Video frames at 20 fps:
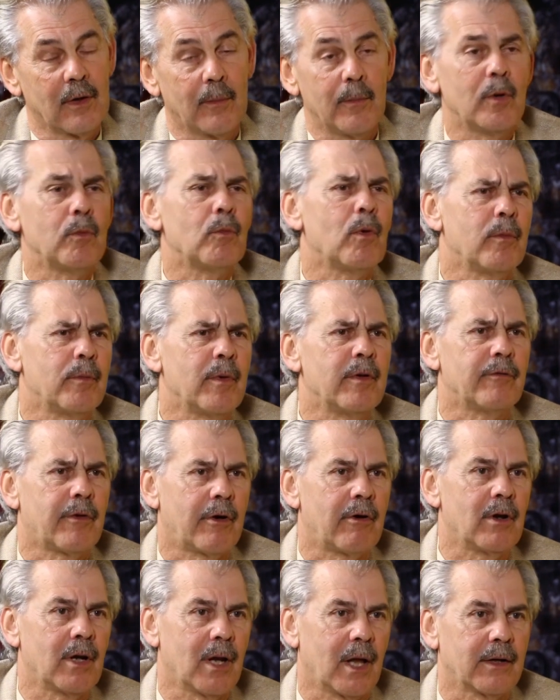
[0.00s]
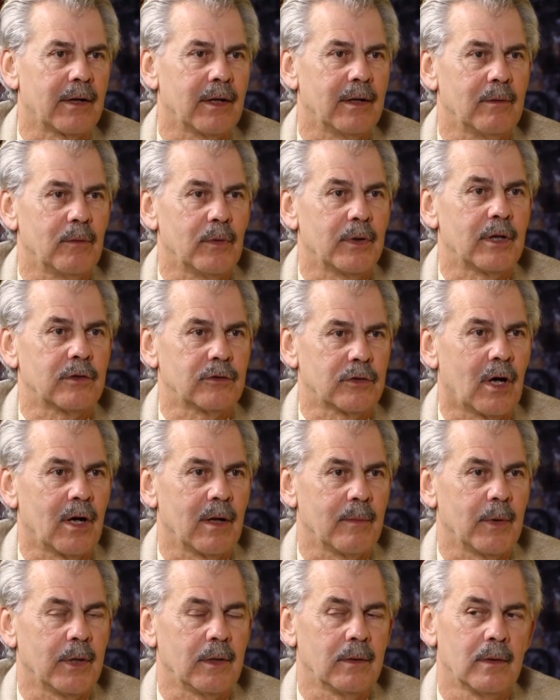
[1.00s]
I mean, we've been very lucky with the
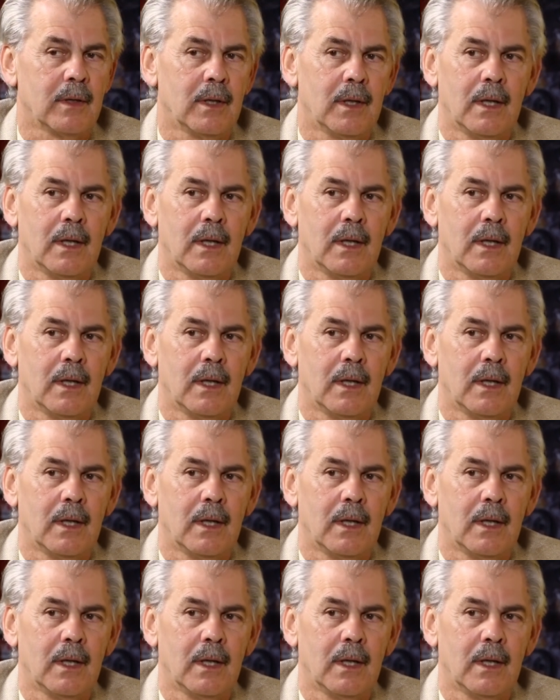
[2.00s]
timing.